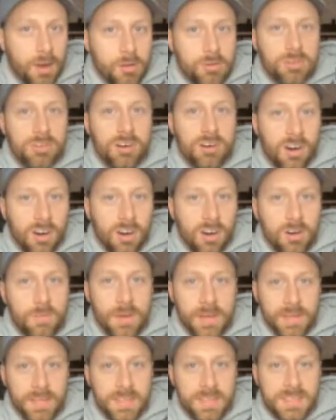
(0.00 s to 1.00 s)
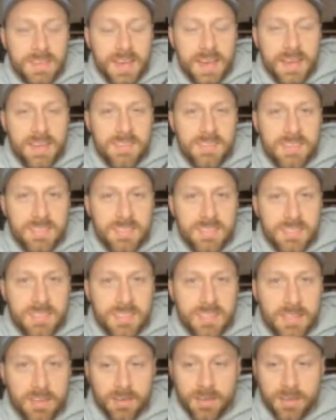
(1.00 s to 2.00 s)
But adding in Oklahoma and
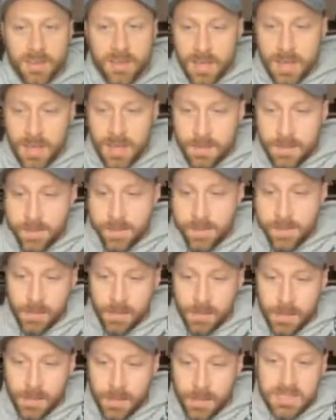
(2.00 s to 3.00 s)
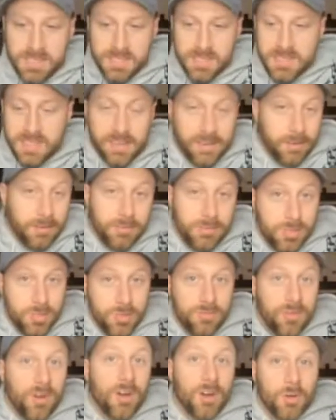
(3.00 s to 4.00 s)
Texas there, places that
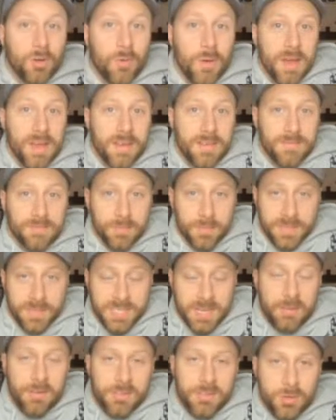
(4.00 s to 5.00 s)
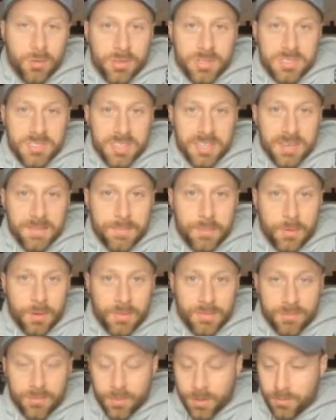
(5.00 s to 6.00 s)
aren't too far away from a territory
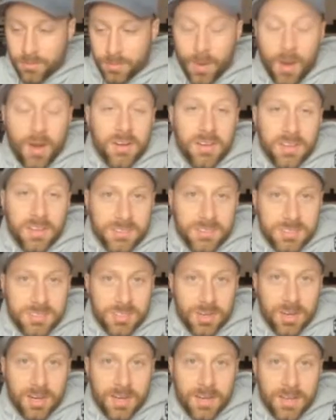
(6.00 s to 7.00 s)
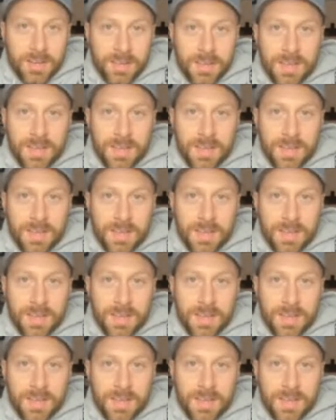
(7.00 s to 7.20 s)
standpoint for, from Arkansas,